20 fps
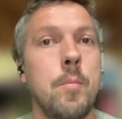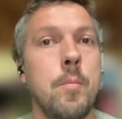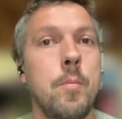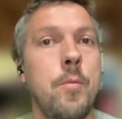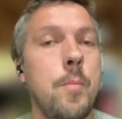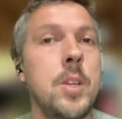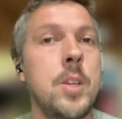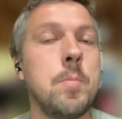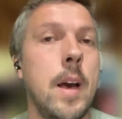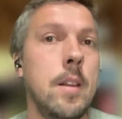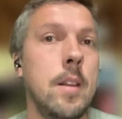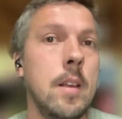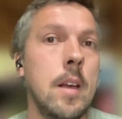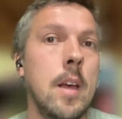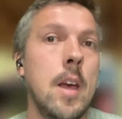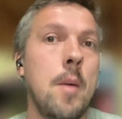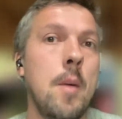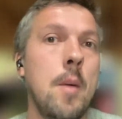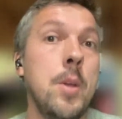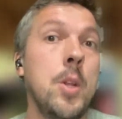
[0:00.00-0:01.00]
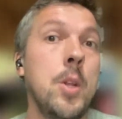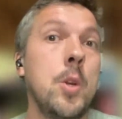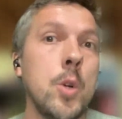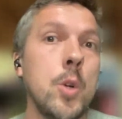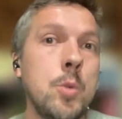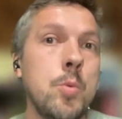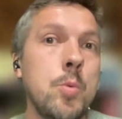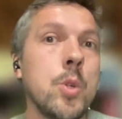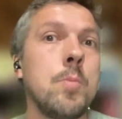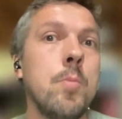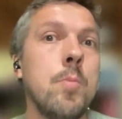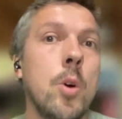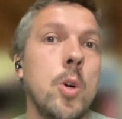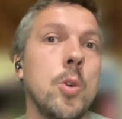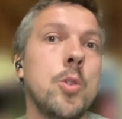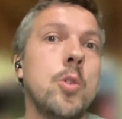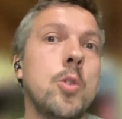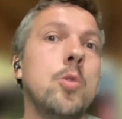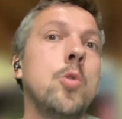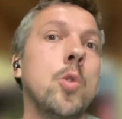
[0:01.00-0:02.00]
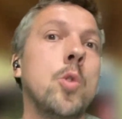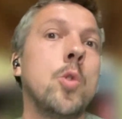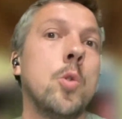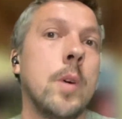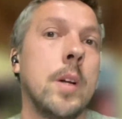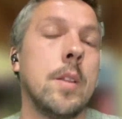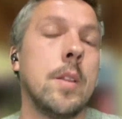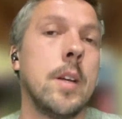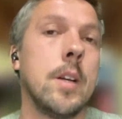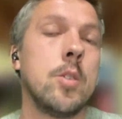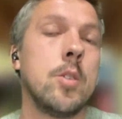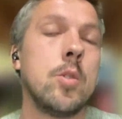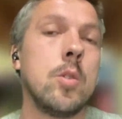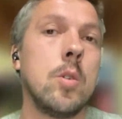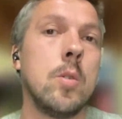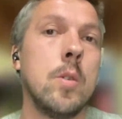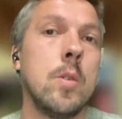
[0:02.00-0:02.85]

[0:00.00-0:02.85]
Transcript: from this mine, minerals were smuggled to Rwanda.